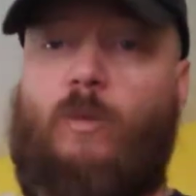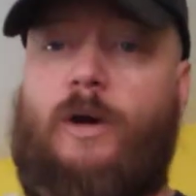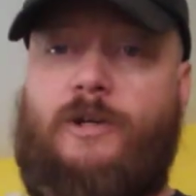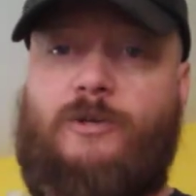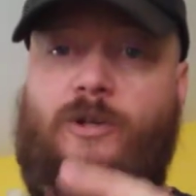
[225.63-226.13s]

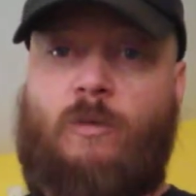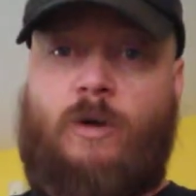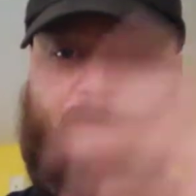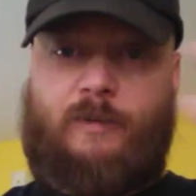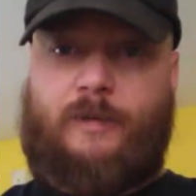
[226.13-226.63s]
where you don't
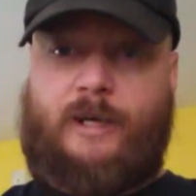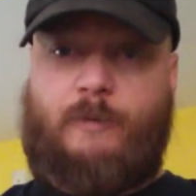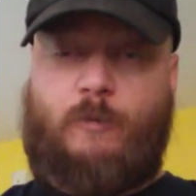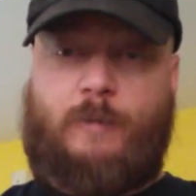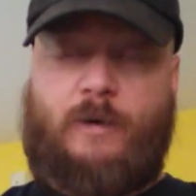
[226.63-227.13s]
want to fill it
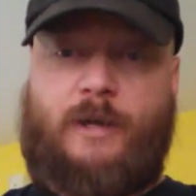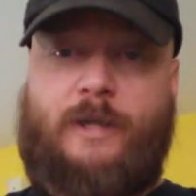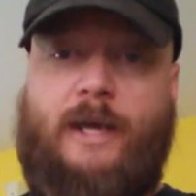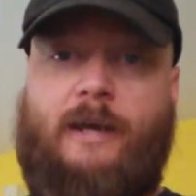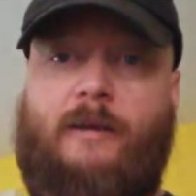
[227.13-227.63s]
anywhere
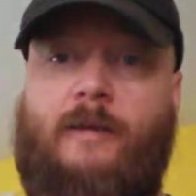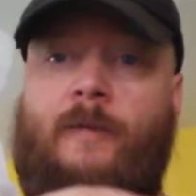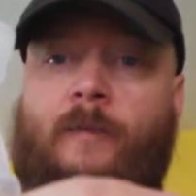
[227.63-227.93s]
beyond that.